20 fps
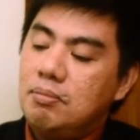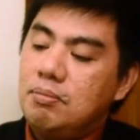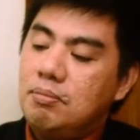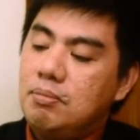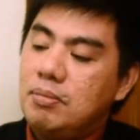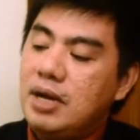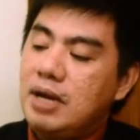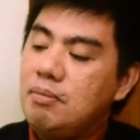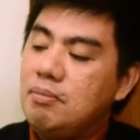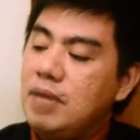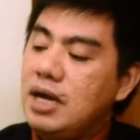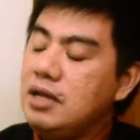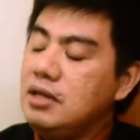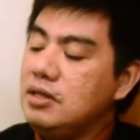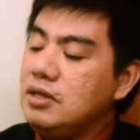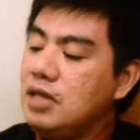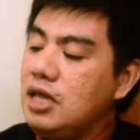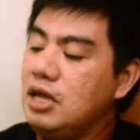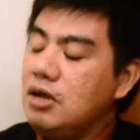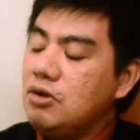My
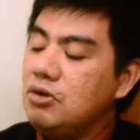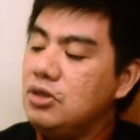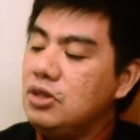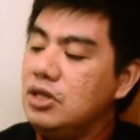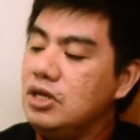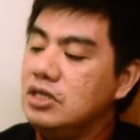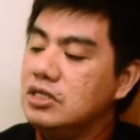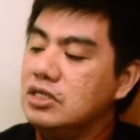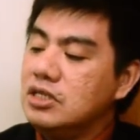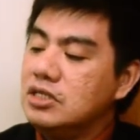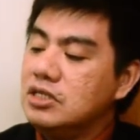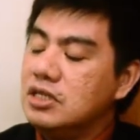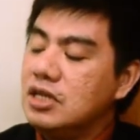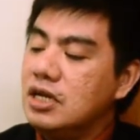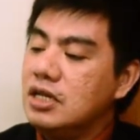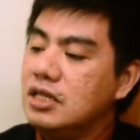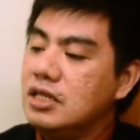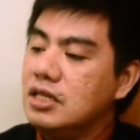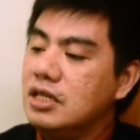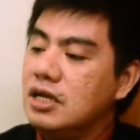take on this is
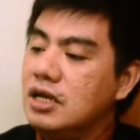that